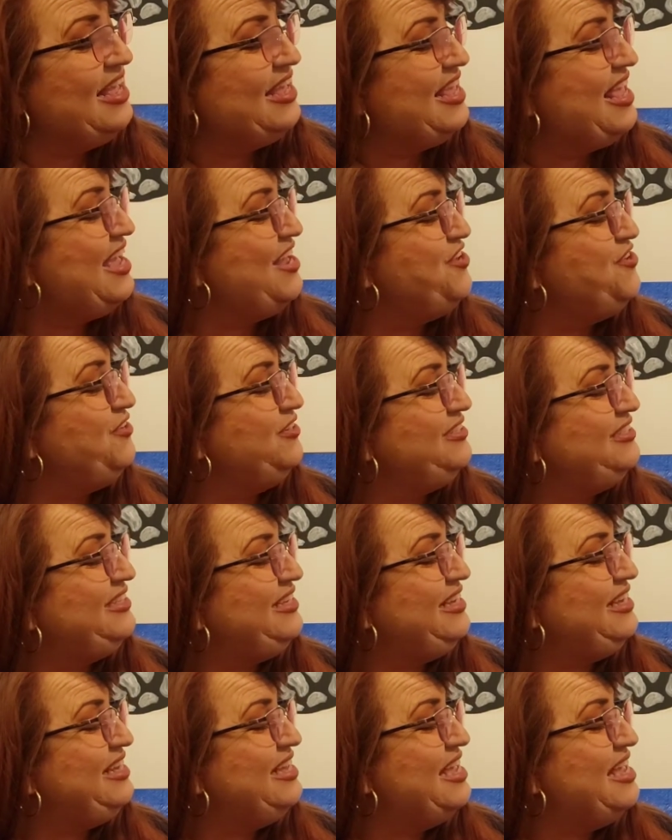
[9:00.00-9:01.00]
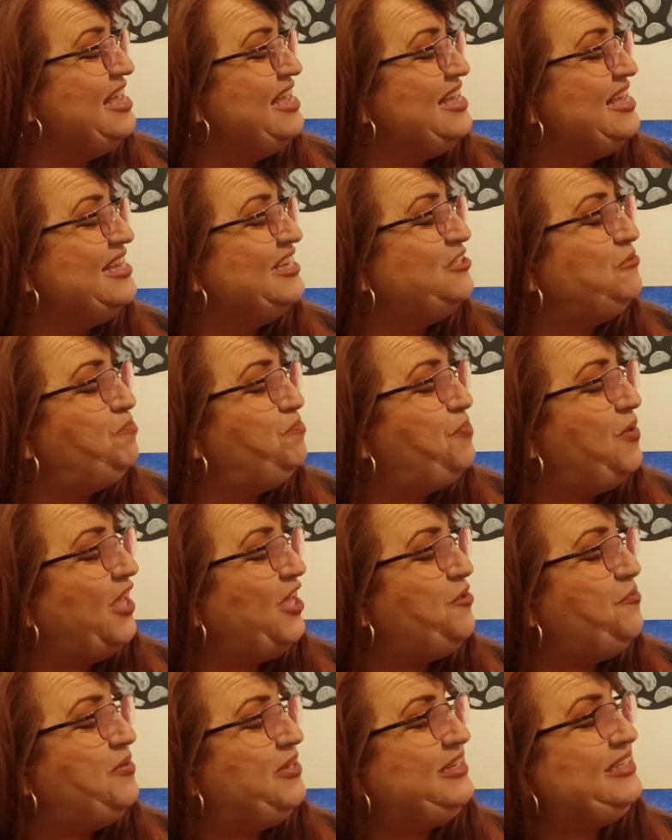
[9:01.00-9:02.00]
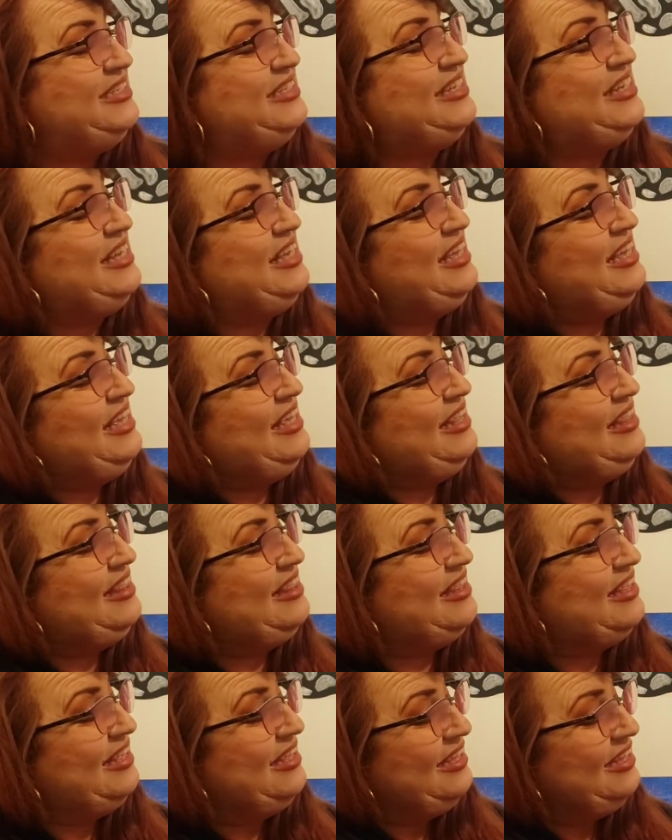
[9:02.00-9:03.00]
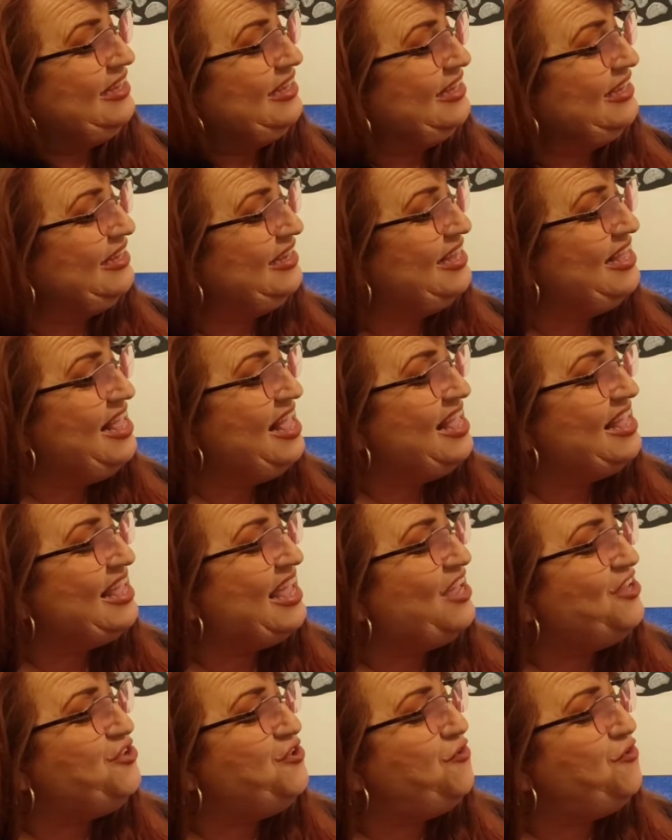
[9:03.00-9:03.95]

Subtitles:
Can you see his baby teeth? Can